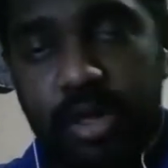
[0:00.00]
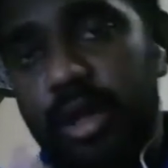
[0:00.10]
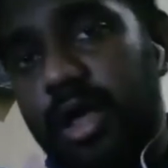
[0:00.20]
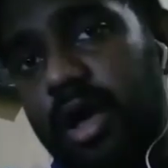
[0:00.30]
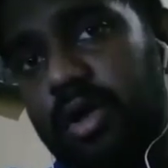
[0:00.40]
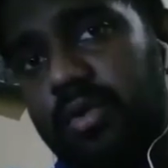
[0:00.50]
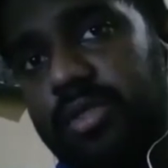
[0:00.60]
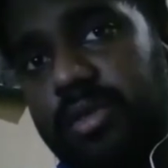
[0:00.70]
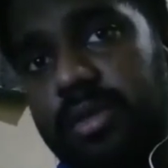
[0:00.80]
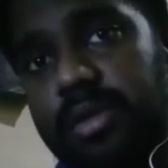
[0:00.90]
nearly around
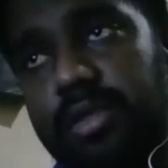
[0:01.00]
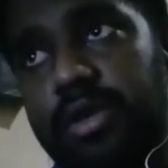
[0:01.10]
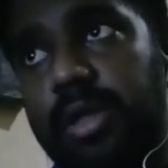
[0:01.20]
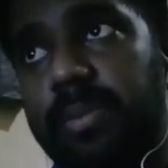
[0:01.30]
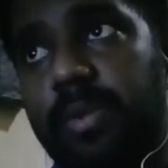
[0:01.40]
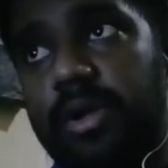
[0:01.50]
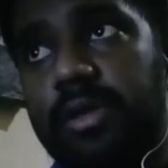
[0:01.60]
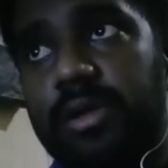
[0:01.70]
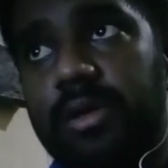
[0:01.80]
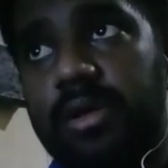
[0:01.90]
3.
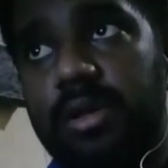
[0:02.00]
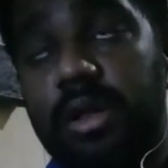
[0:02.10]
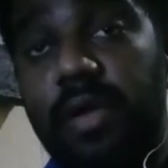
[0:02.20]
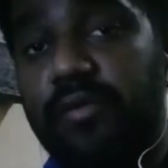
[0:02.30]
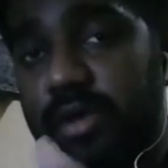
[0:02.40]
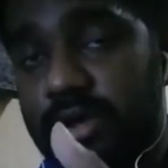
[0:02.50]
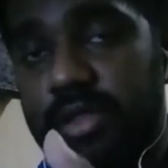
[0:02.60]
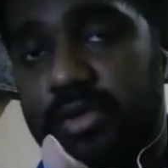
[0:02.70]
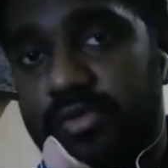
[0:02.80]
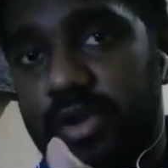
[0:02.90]
Life on Earth,
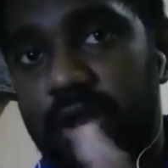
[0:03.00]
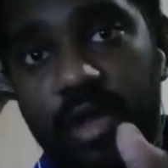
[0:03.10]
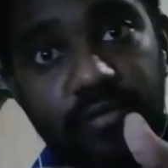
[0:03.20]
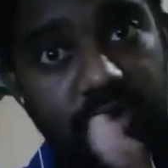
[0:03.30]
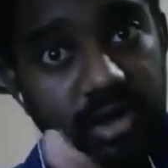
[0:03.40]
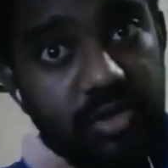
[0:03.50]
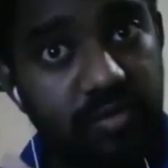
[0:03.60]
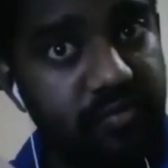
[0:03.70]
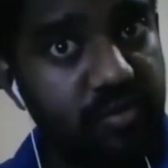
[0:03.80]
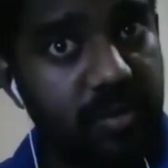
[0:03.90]
life on Earth
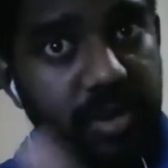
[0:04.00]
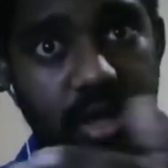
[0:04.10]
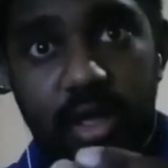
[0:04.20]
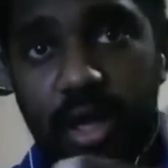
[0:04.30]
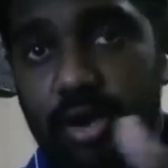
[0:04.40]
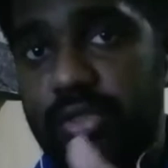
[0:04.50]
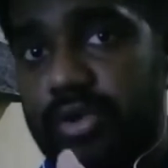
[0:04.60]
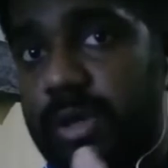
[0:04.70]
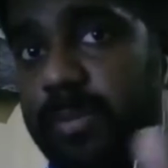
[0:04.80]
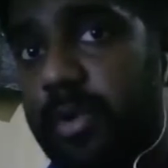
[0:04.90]
was formed nearly around
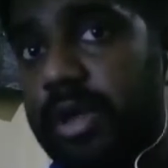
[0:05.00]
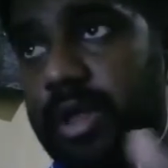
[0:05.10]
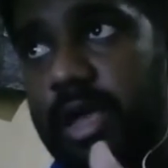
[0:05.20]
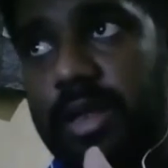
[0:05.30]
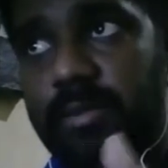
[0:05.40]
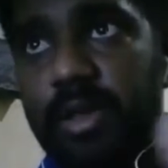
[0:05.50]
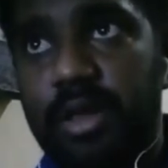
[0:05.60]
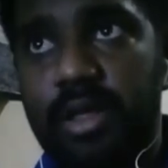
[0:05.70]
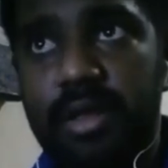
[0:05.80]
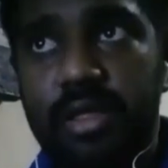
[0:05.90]
3.8
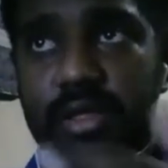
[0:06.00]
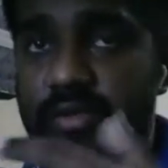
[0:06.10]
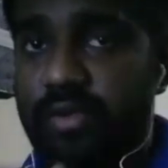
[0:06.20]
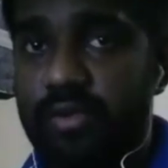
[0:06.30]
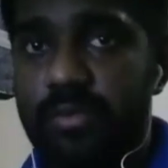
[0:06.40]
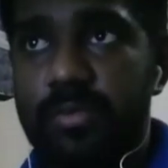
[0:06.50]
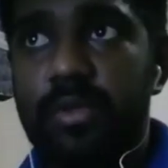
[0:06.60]
billion years ago.